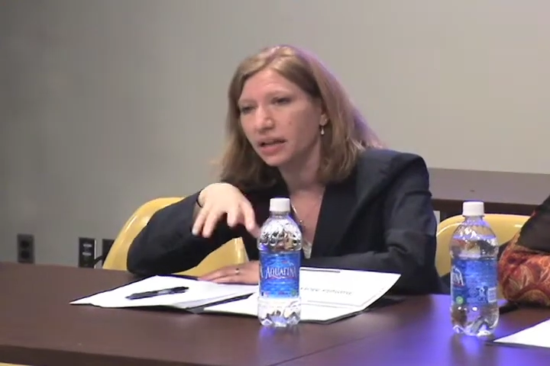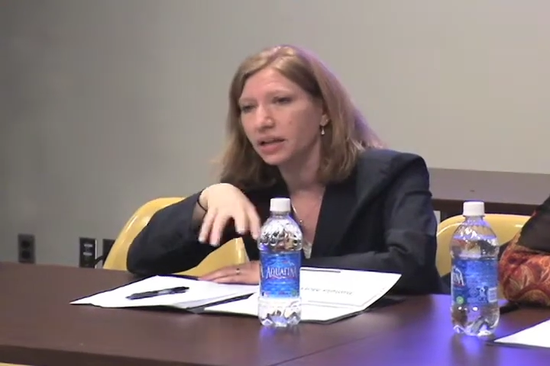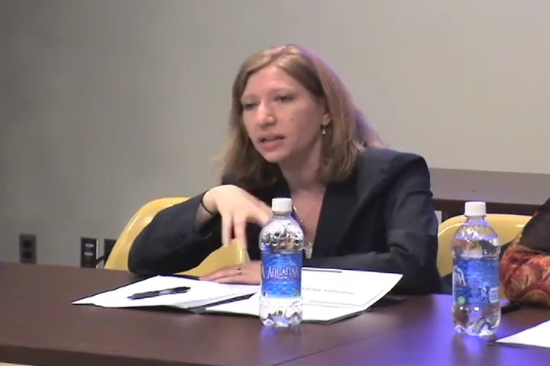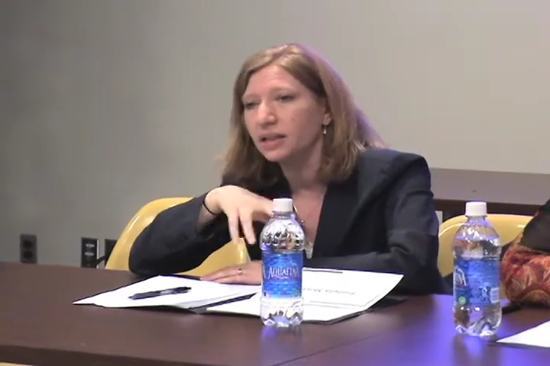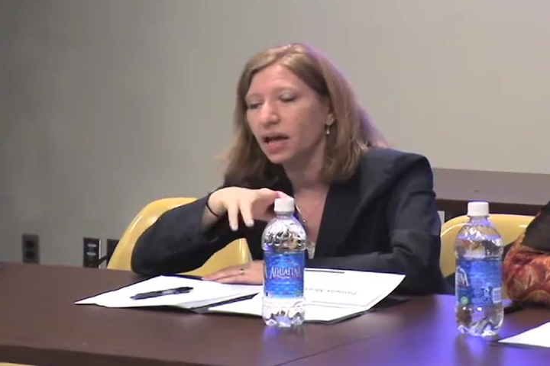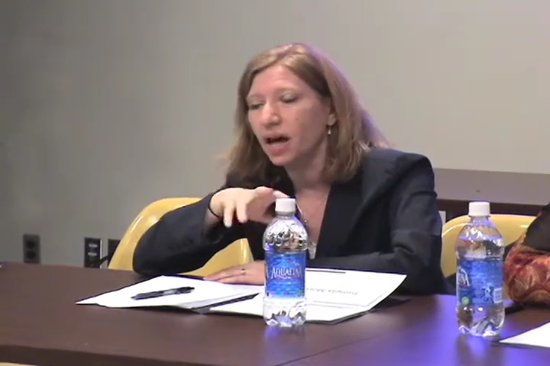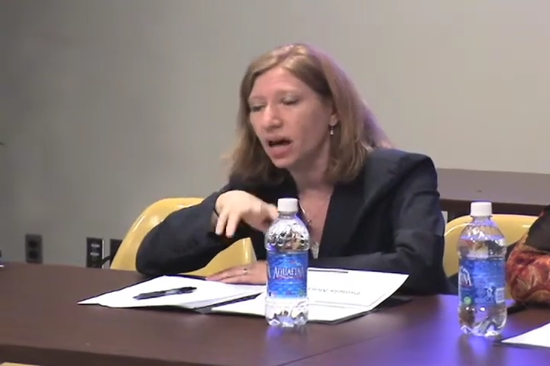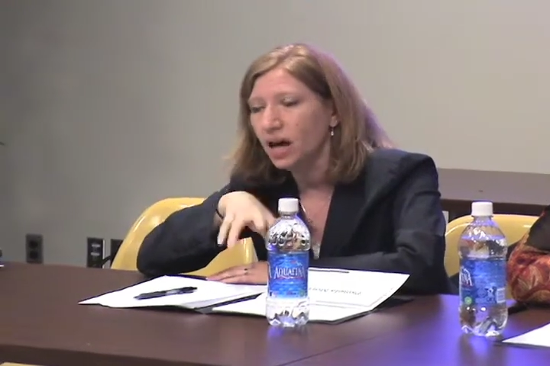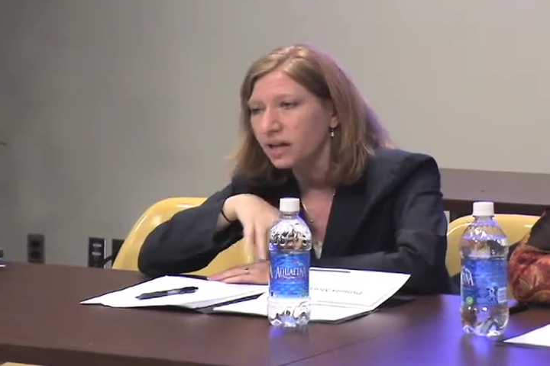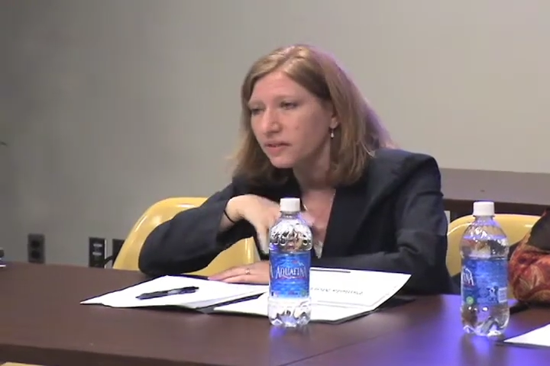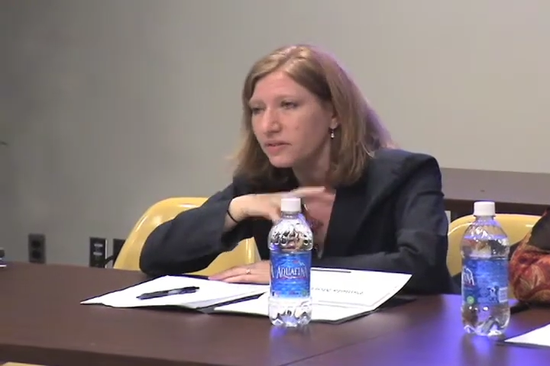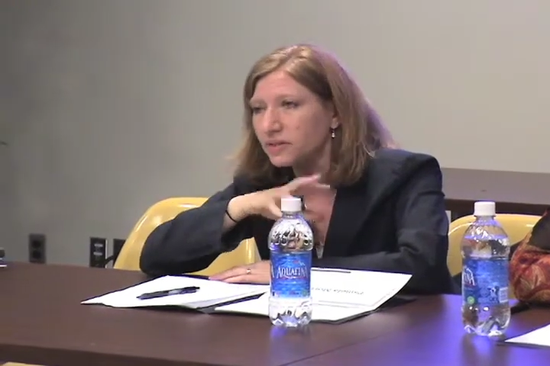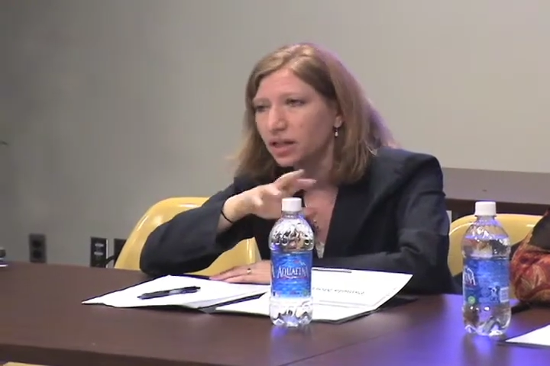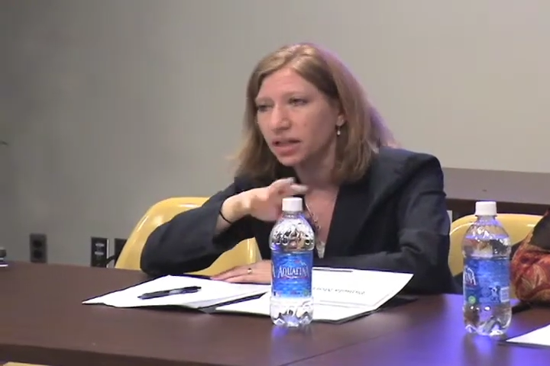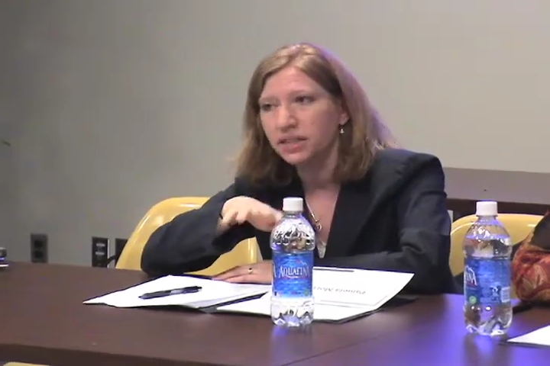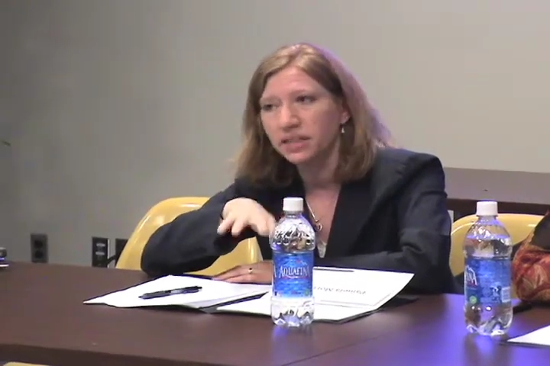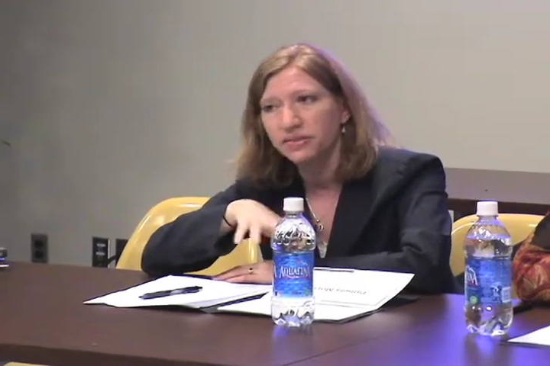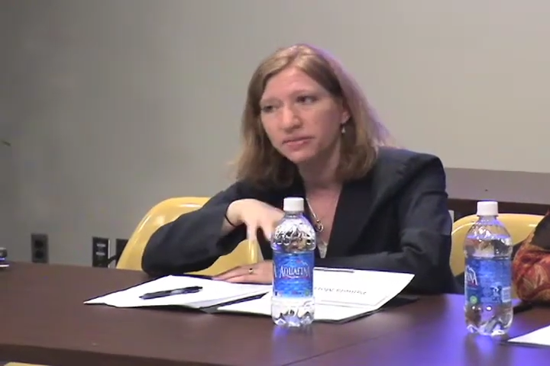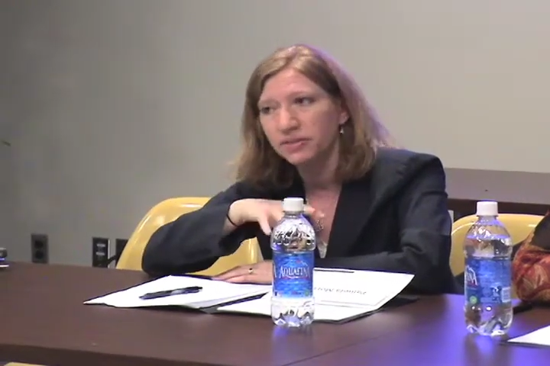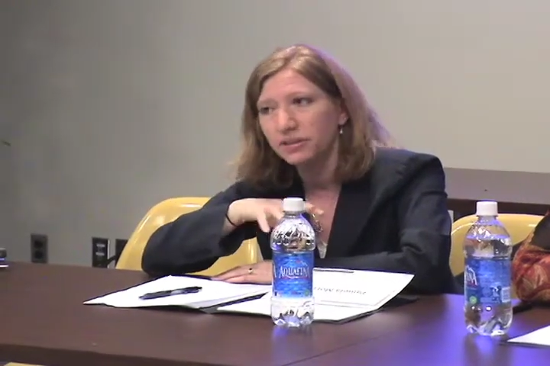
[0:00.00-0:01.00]
a lot of
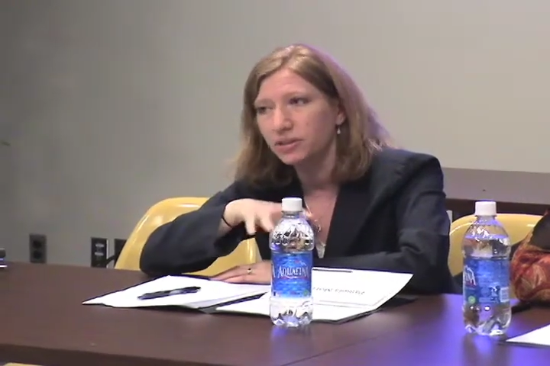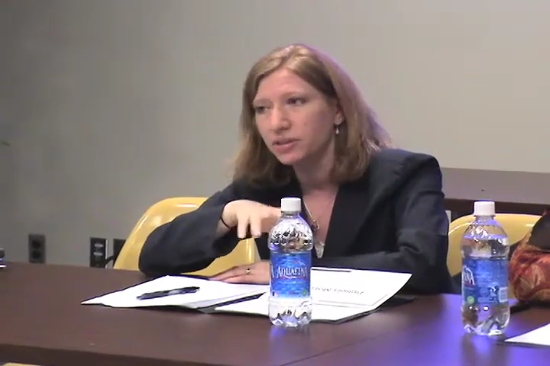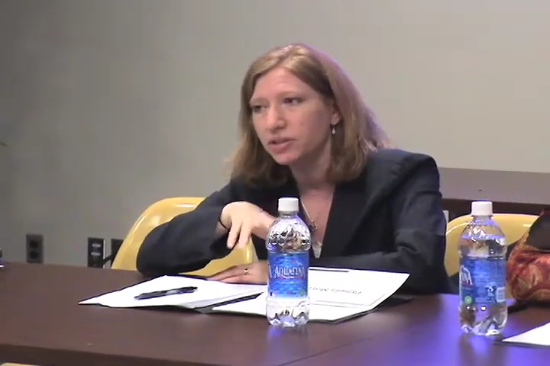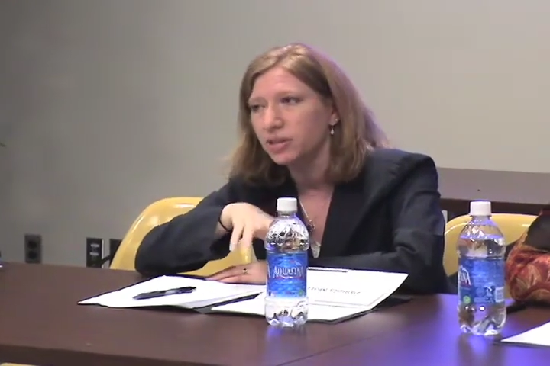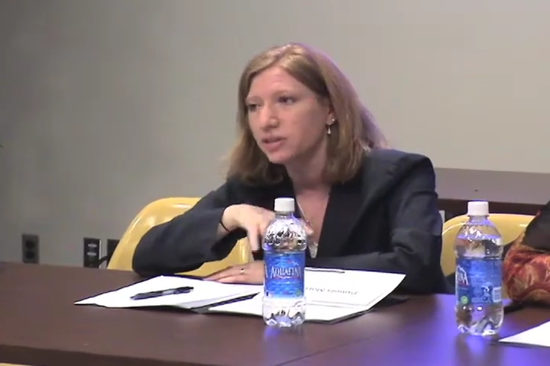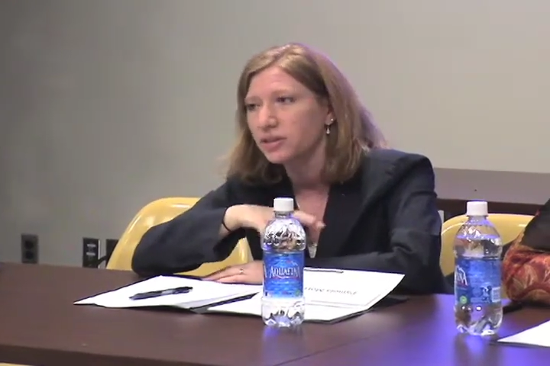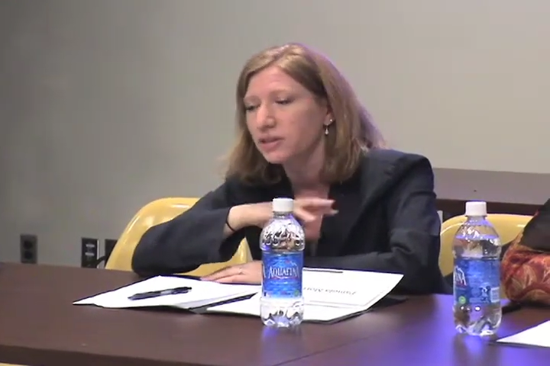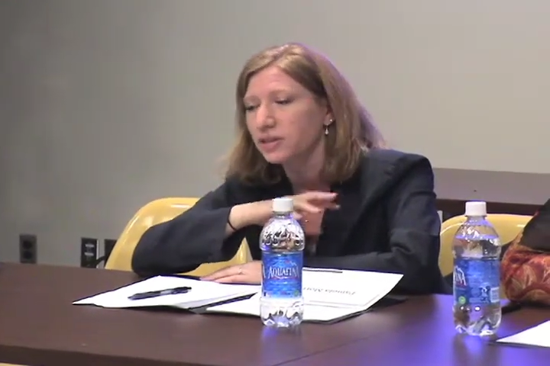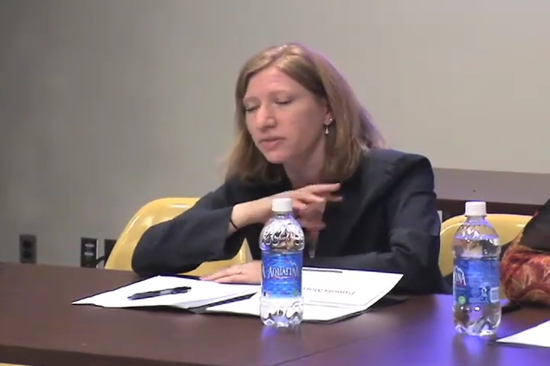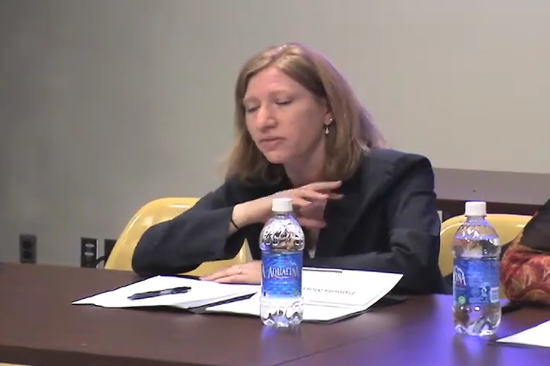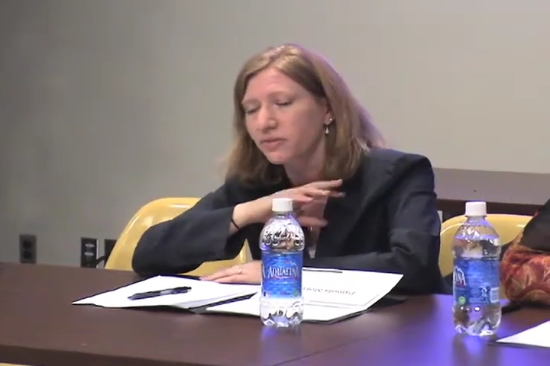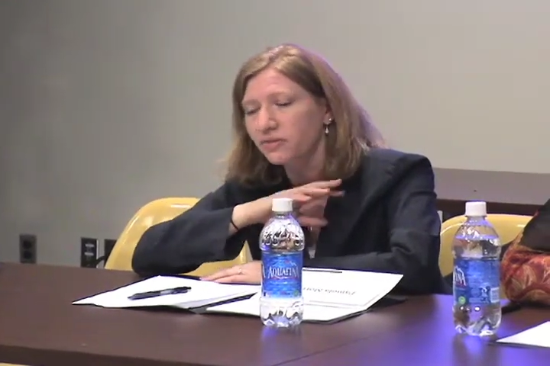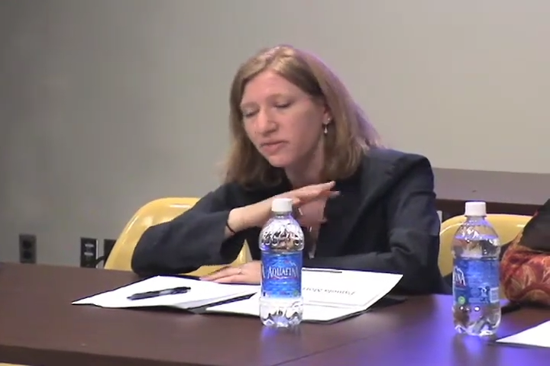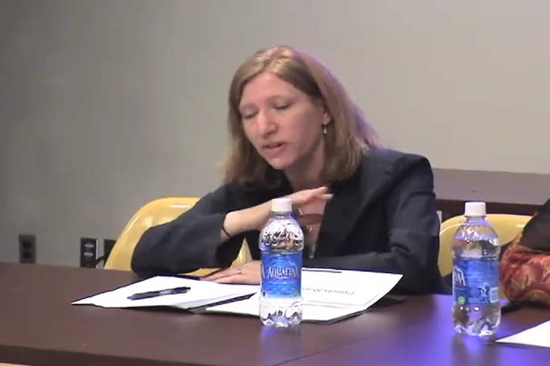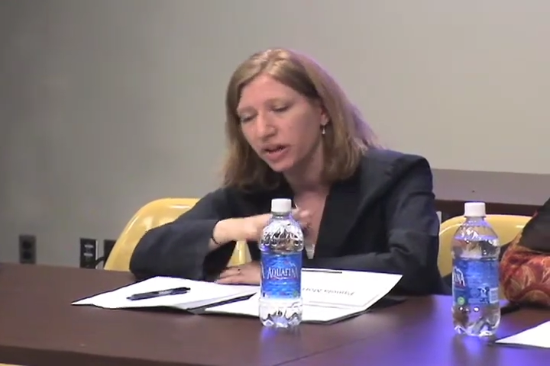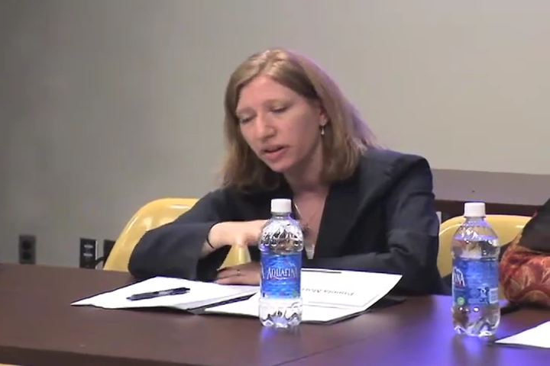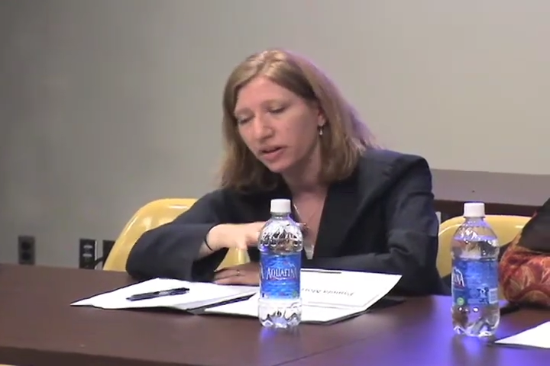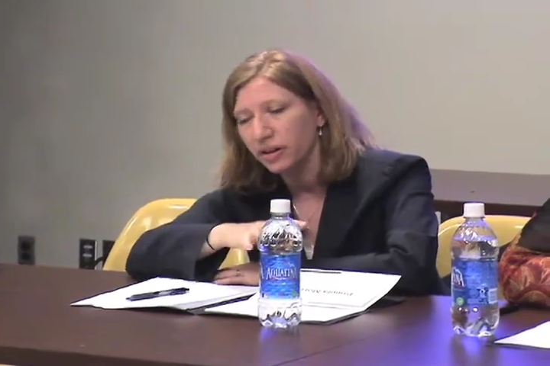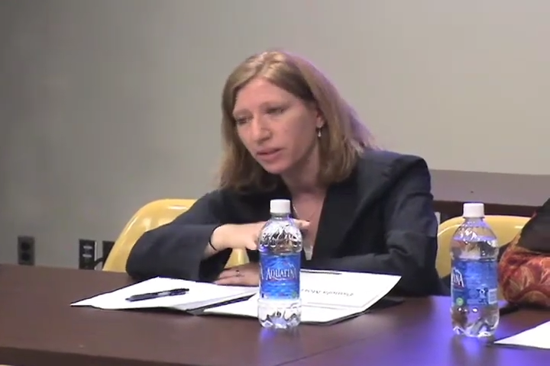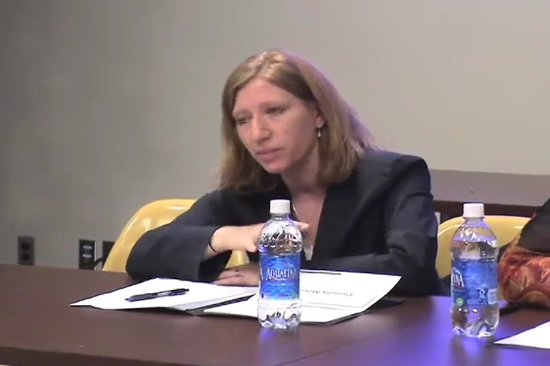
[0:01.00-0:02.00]
scientific research that's
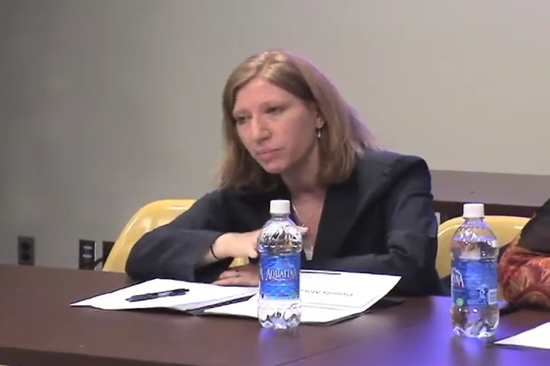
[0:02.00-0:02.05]
very